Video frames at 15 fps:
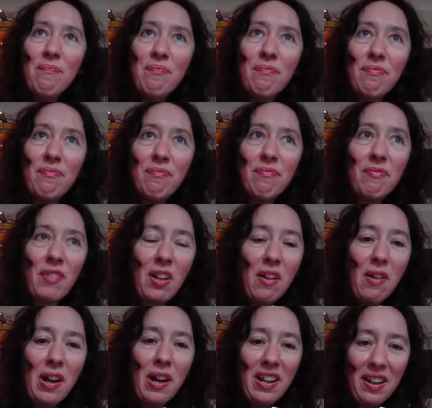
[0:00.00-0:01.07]
mm,
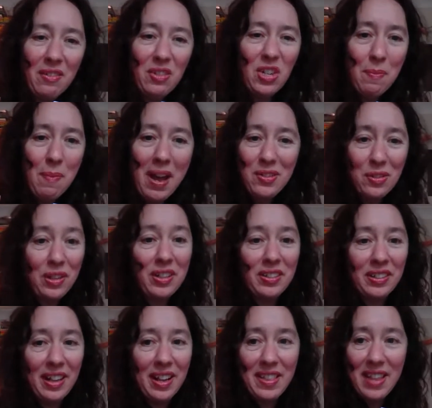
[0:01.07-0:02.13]
quite kind of
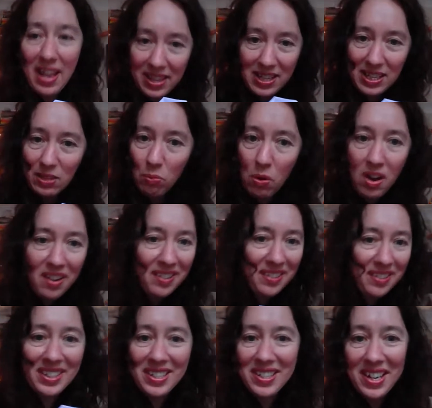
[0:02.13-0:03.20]
geometrical, and then the
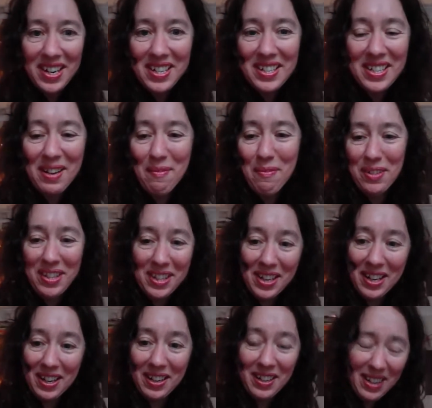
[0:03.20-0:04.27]
swirl just changes
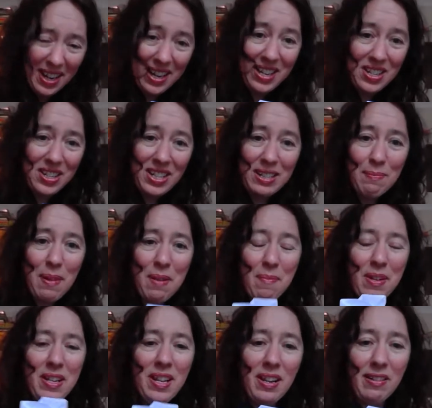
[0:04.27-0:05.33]
everything, and it just made
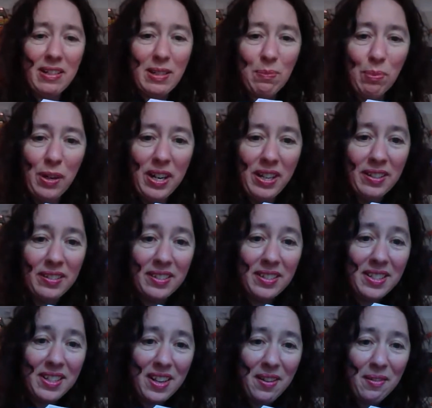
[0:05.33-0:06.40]
me think of spring.
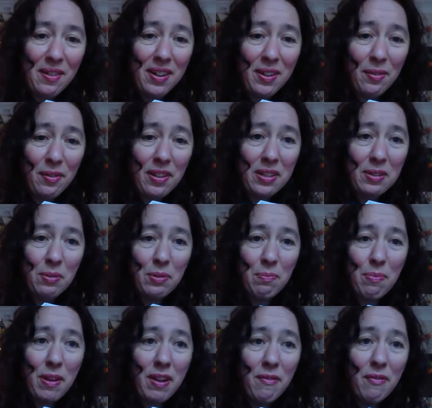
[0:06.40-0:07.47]
So I thought this would
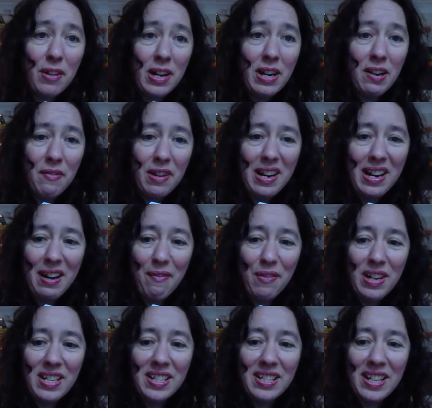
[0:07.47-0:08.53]
be really really
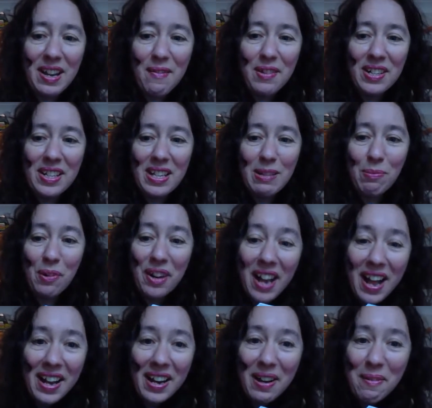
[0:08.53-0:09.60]
lovely to save it to this point.
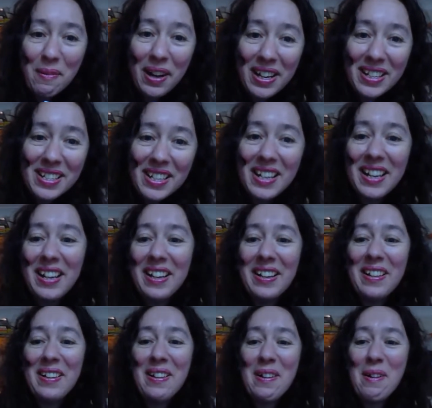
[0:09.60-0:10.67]
Hello Wendy,
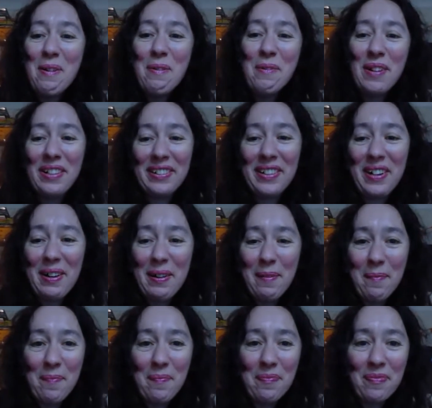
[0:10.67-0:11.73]

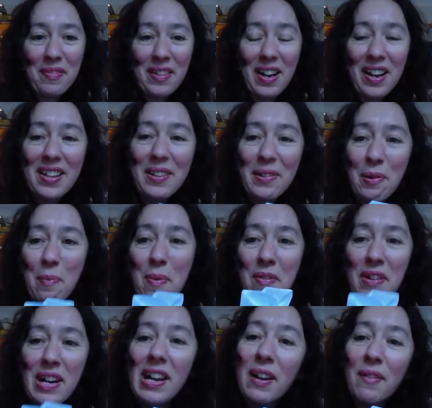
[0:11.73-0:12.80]
welcome. I thought it'd be
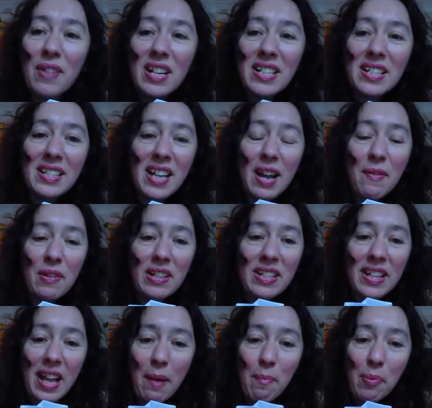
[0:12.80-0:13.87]
really lovely to save it to
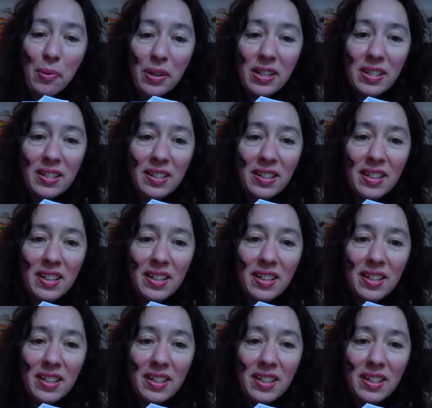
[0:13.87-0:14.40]
that point.